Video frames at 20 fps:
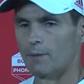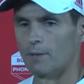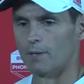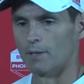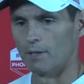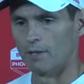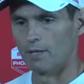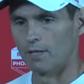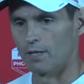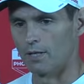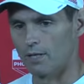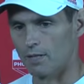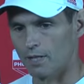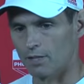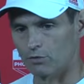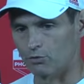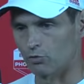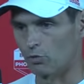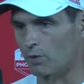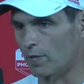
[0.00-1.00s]

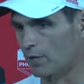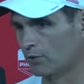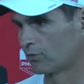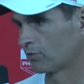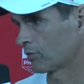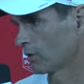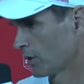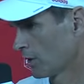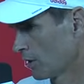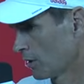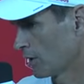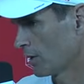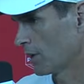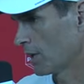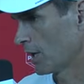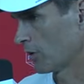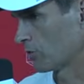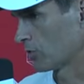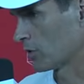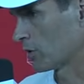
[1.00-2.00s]
And so that's,
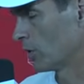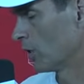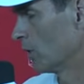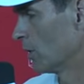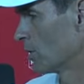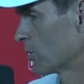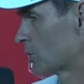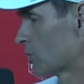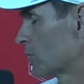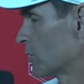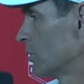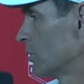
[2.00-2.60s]
as a coach,